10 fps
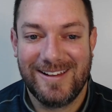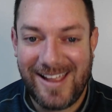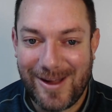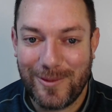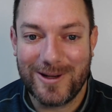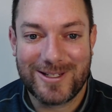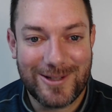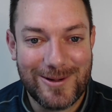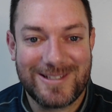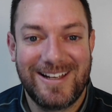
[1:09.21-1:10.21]
Yeah, we're
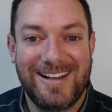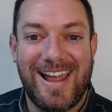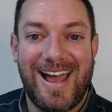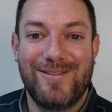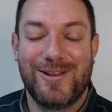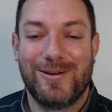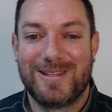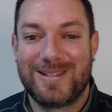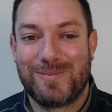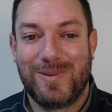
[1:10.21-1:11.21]
so excited to have you.
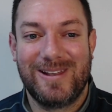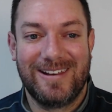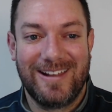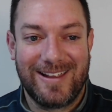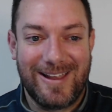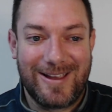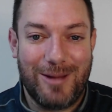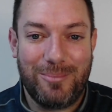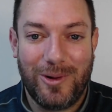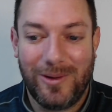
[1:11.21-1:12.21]
This has been a
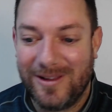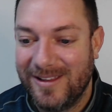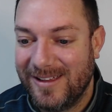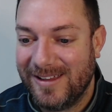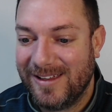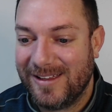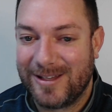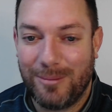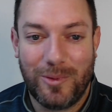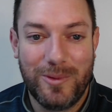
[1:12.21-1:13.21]
couple
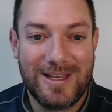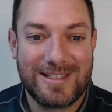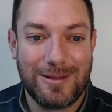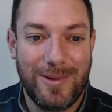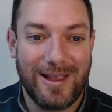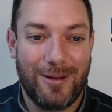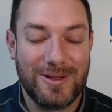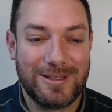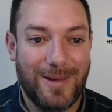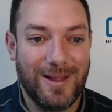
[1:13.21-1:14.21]
weeks in the making,
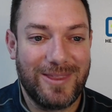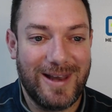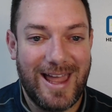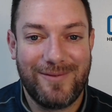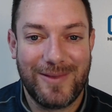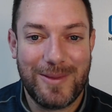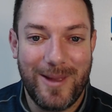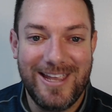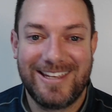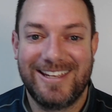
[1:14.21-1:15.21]
almost a month and a half in the
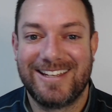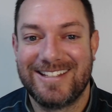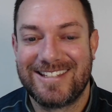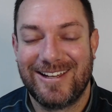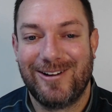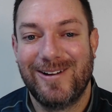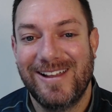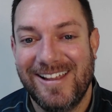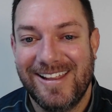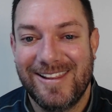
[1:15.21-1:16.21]
making, and so
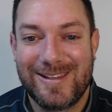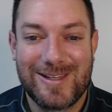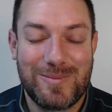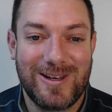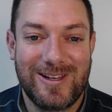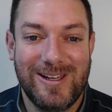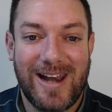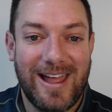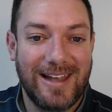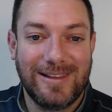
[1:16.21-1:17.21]
this has been good.
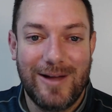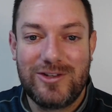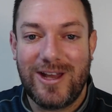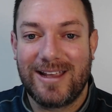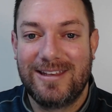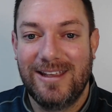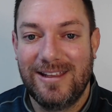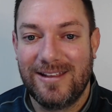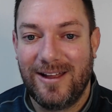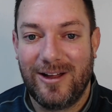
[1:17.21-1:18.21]
I'd love,
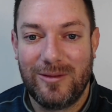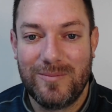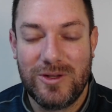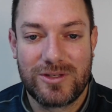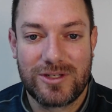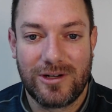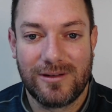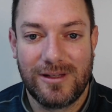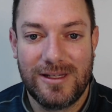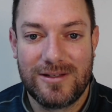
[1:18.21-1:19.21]
Jackie, you
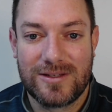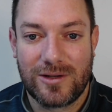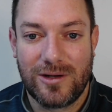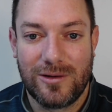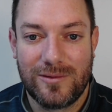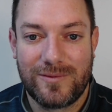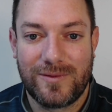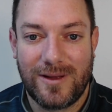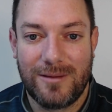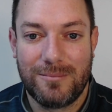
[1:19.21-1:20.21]
certainly deserve
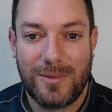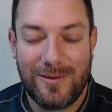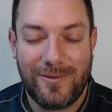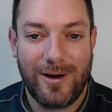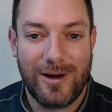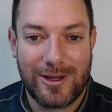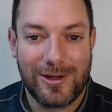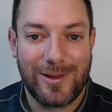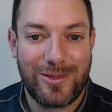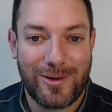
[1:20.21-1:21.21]
a very
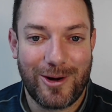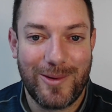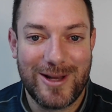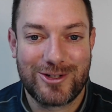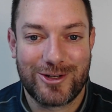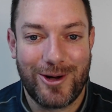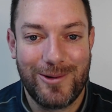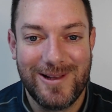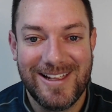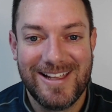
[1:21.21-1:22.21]
good, thorough intro.